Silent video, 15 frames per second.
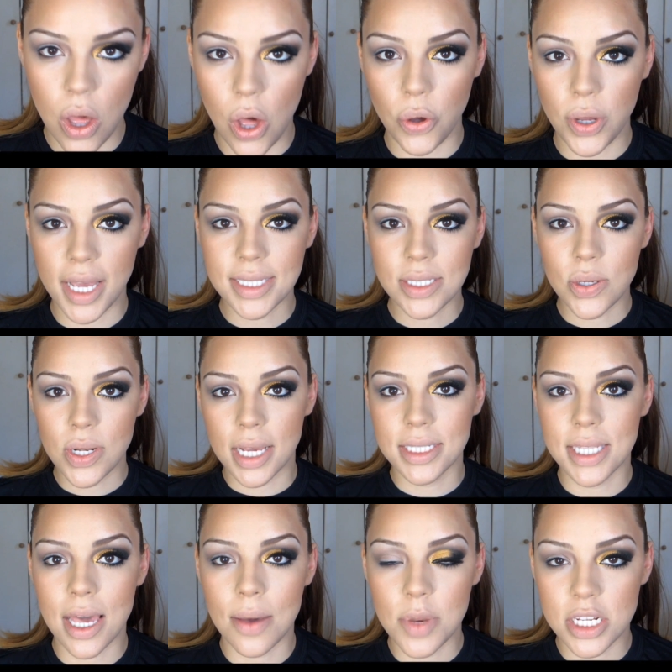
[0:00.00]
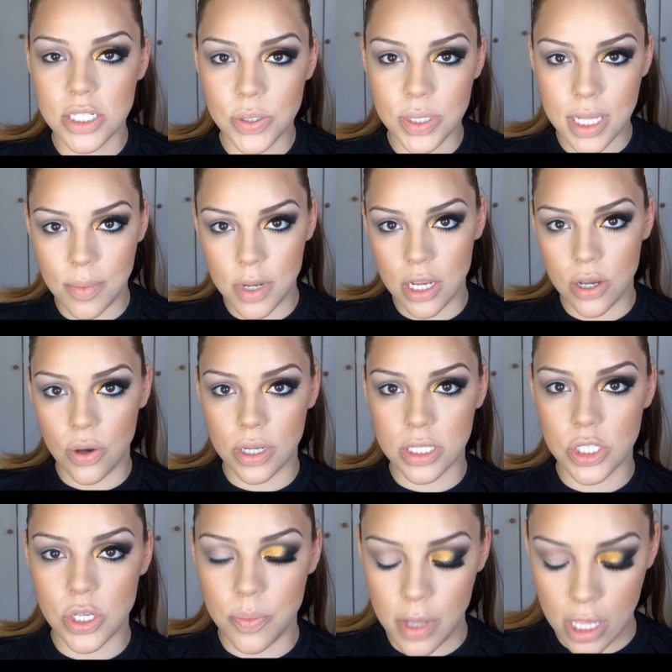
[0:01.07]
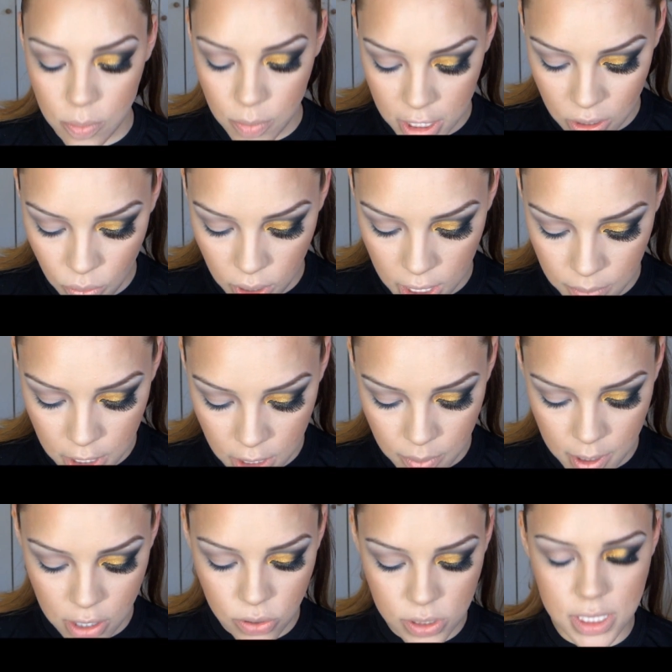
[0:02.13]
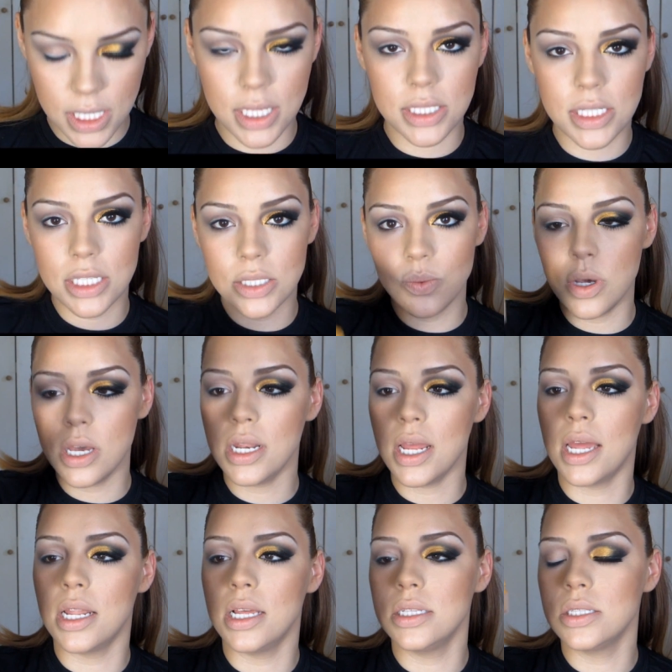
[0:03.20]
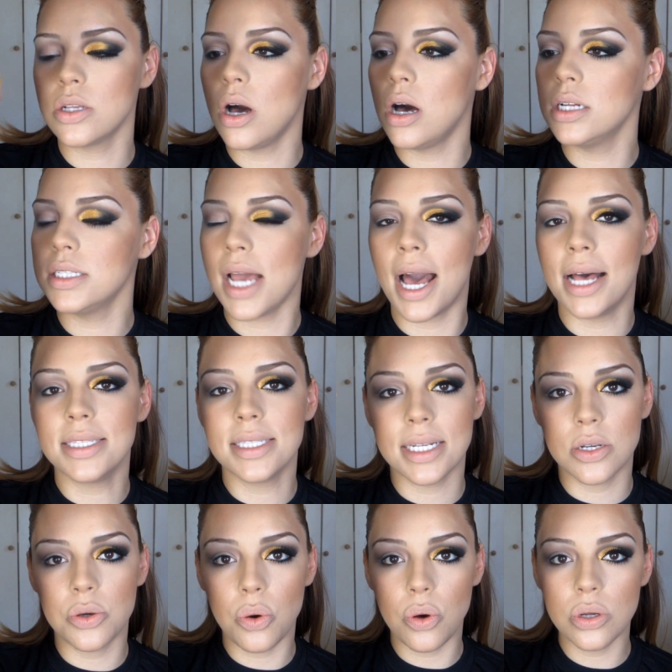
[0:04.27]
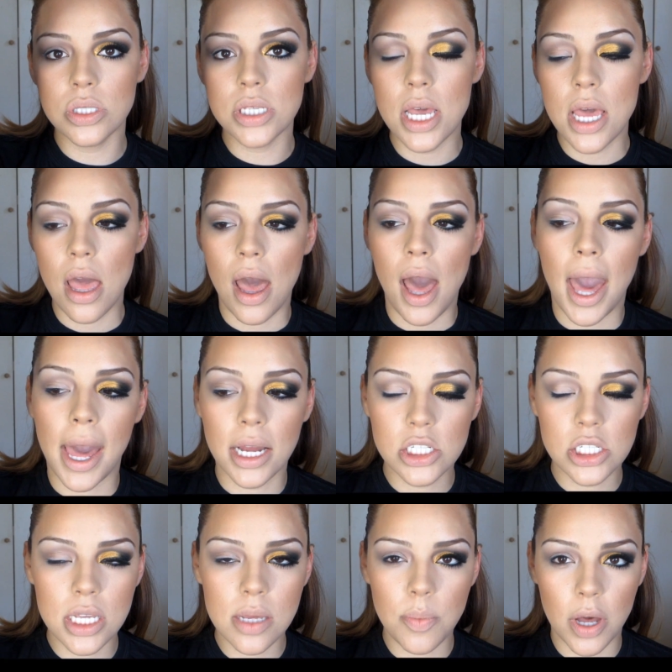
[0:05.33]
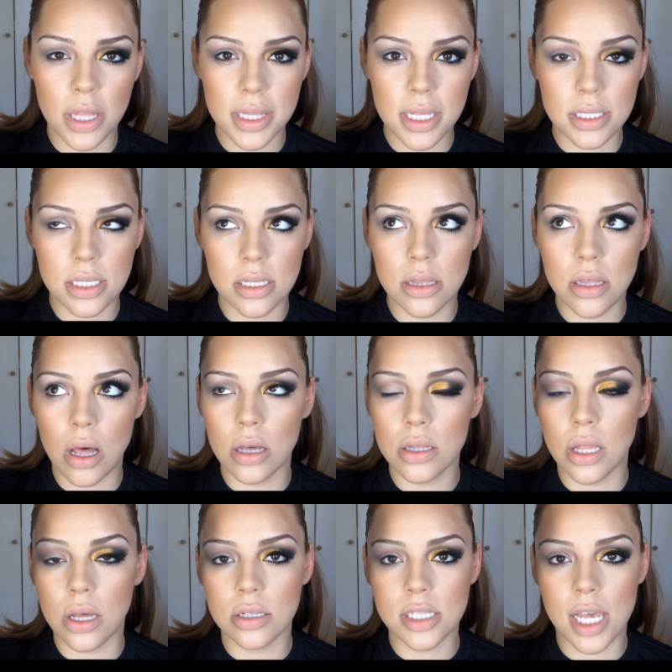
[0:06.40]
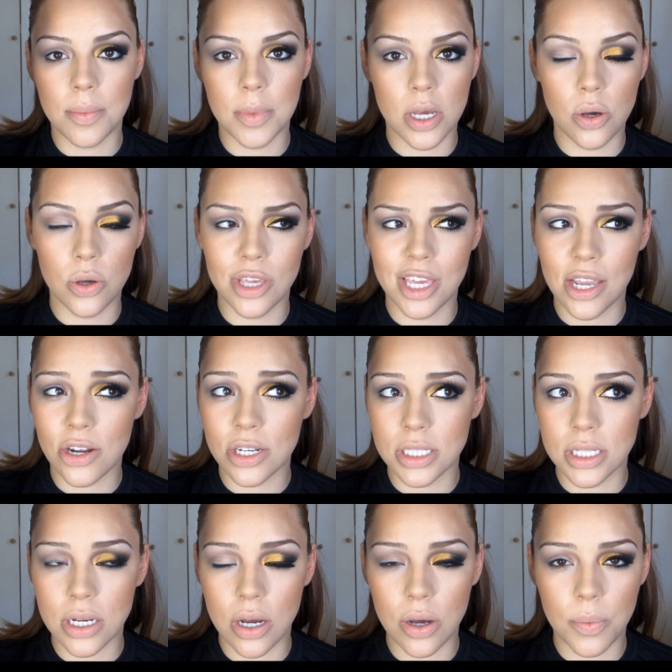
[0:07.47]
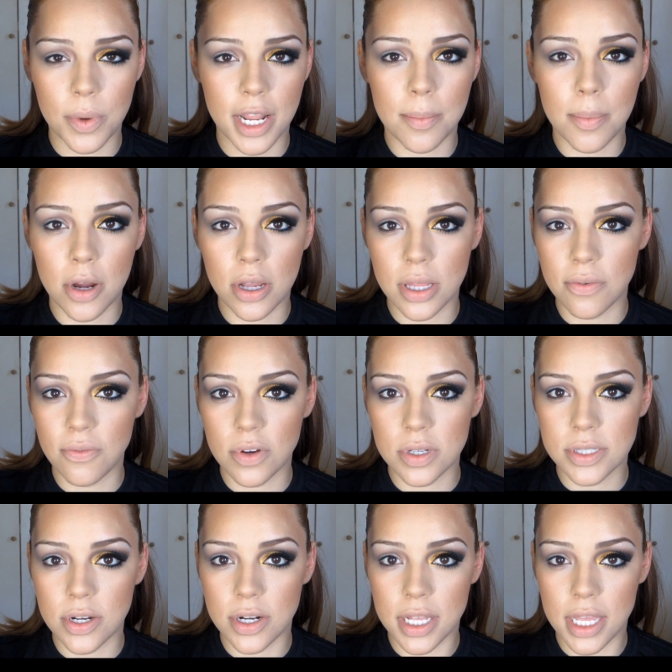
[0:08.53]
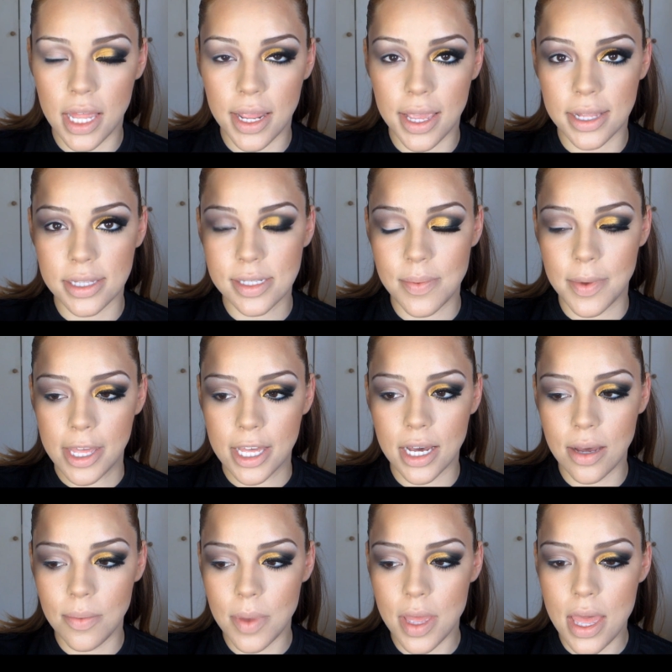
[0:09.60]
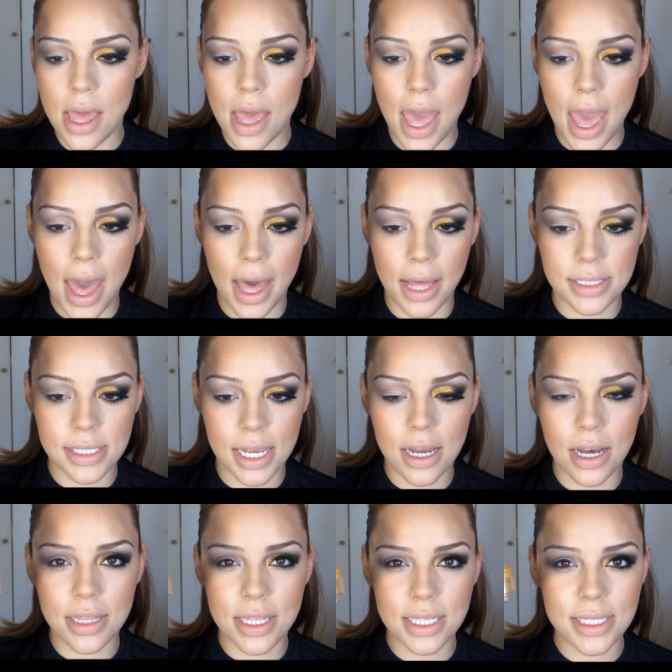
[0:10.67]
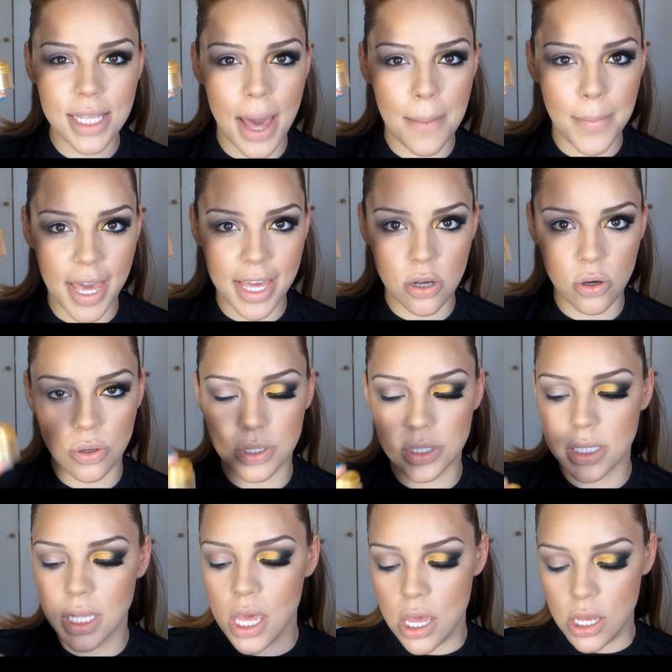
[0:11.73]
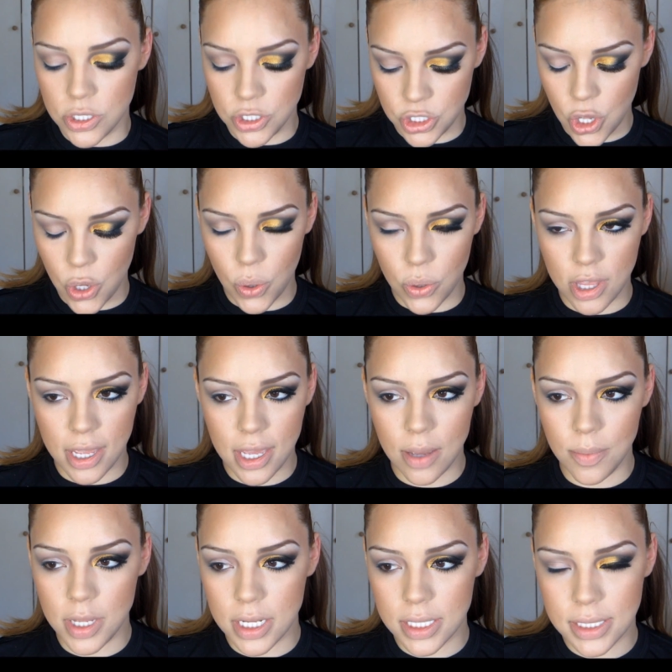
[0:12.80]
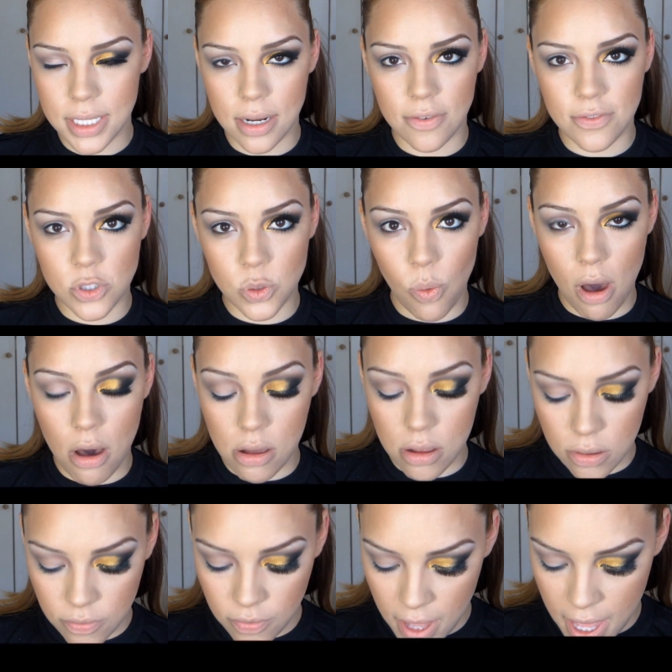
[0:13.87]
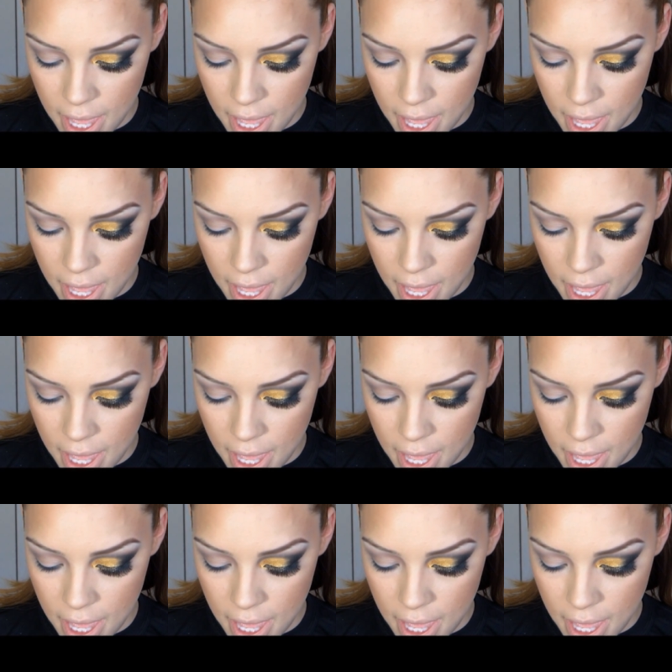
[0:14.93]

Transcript: Okay, so next thing I'm going to do is I'm going to go into a pigment. The one I'm going to be using is this one, and it's called Aztec Gold. I actually bought these a long time ago, years ago, when I barely first started getting into makeup, and I got these at Michael's. So they come in a set of 12,